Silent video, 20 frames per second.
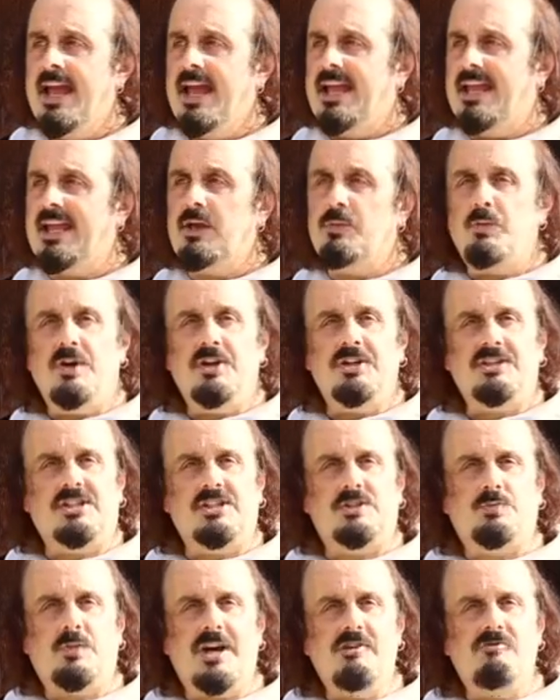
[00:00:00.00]
He worked
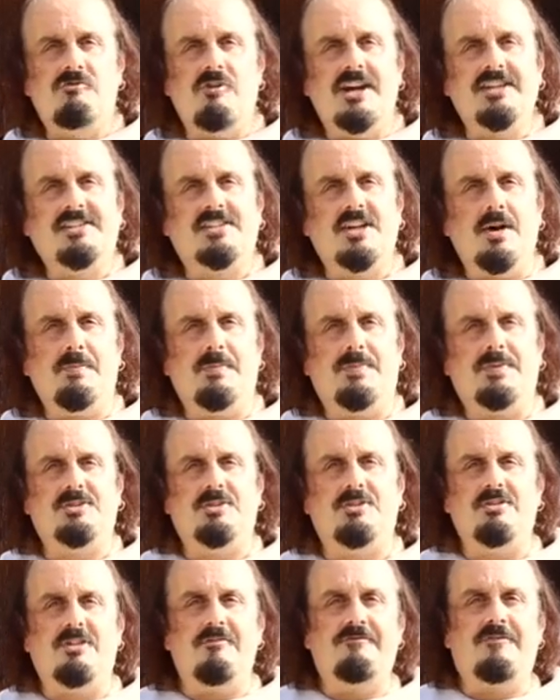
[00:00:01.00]
his way right up
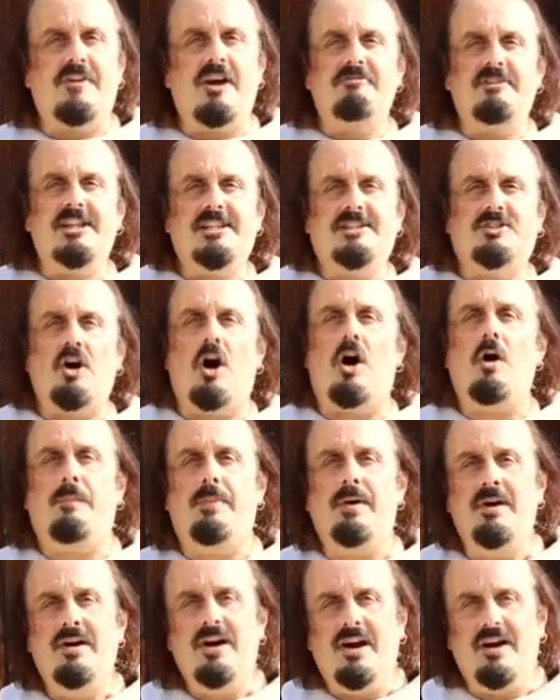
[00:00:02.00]
to the very
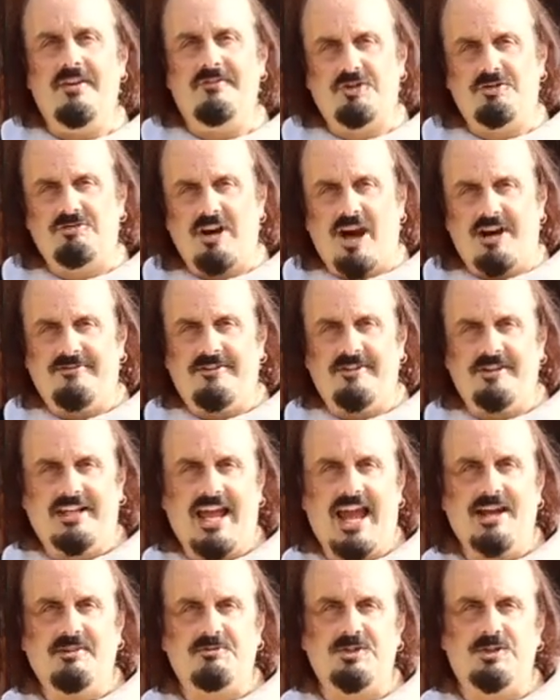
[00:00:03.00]
top of Stratford
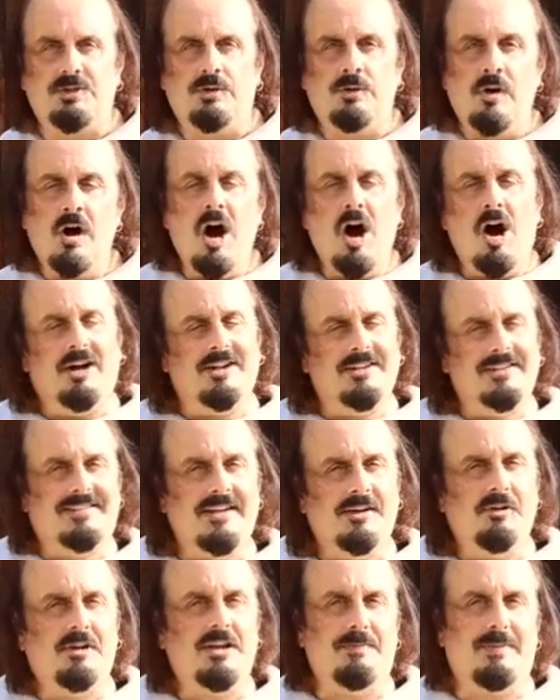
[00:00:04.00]
Council
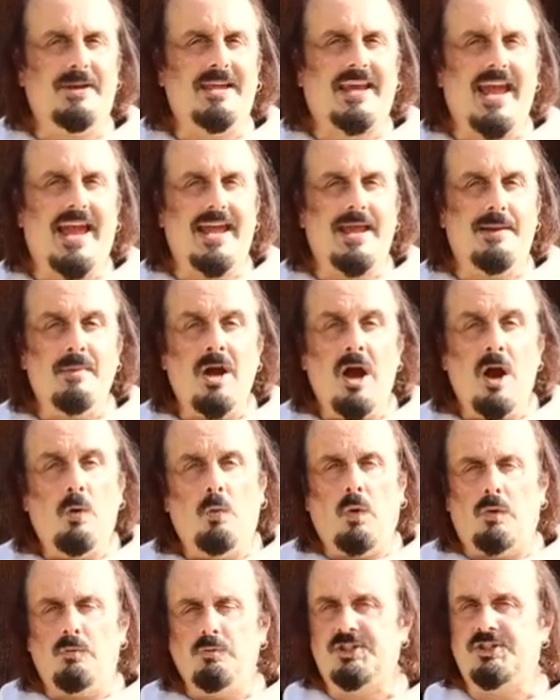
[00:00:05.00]
until he became
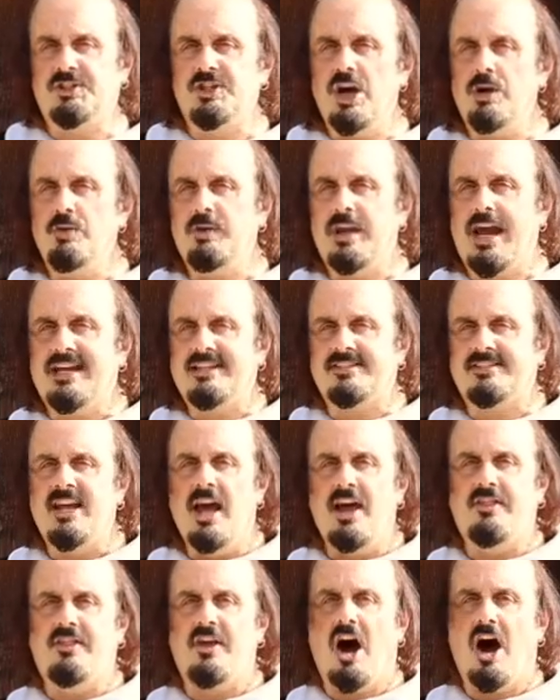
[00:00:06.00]
what was known as
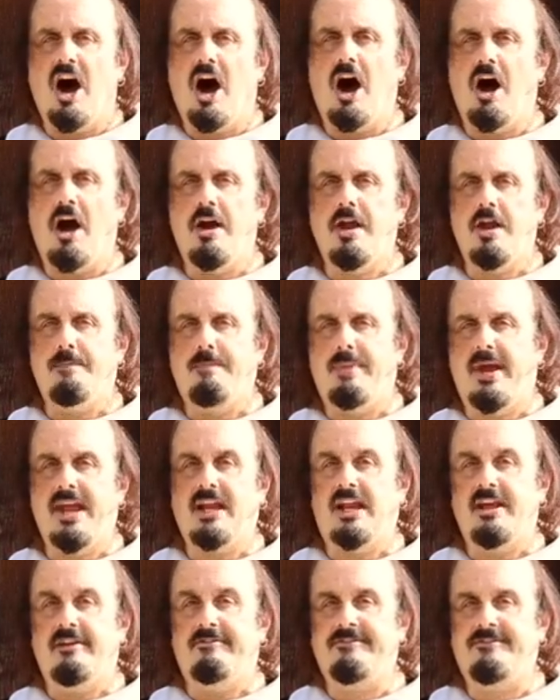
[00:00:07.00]
the High
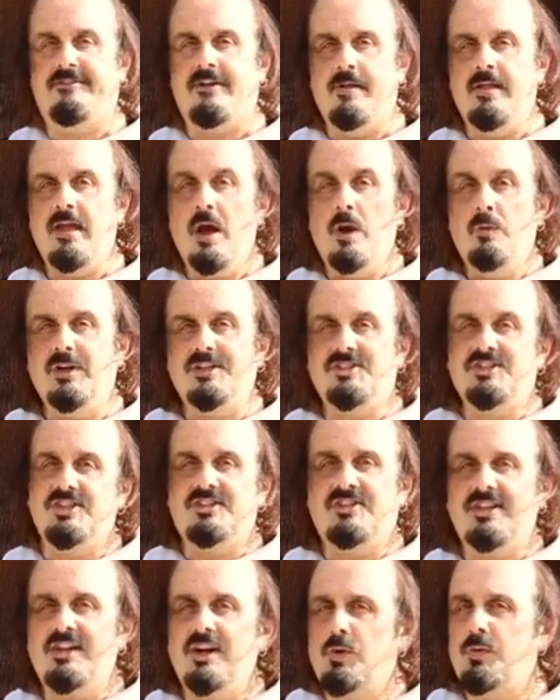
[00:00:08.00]
Bailiff, which
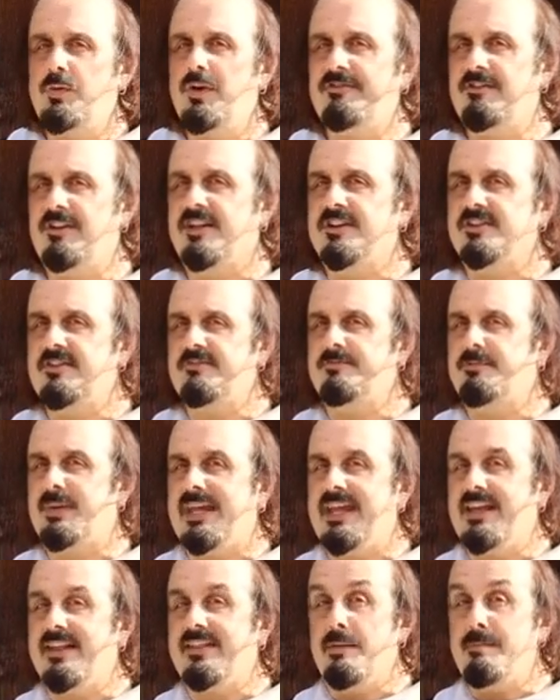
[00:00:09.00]
is the equivalent of
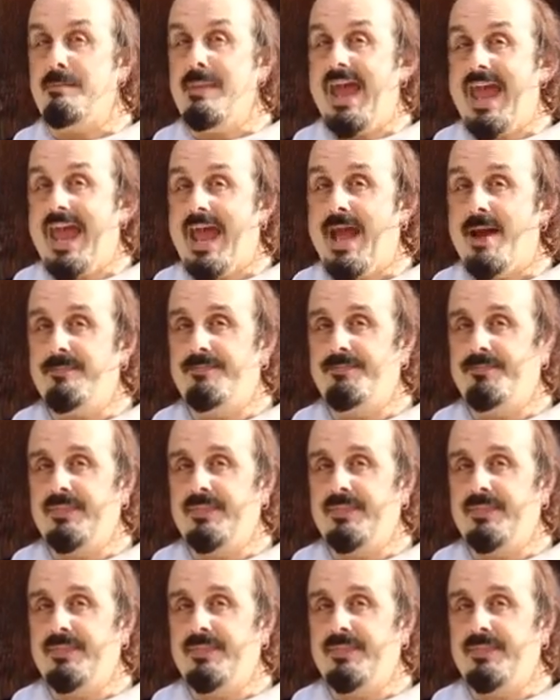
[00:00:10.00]
being the mayor.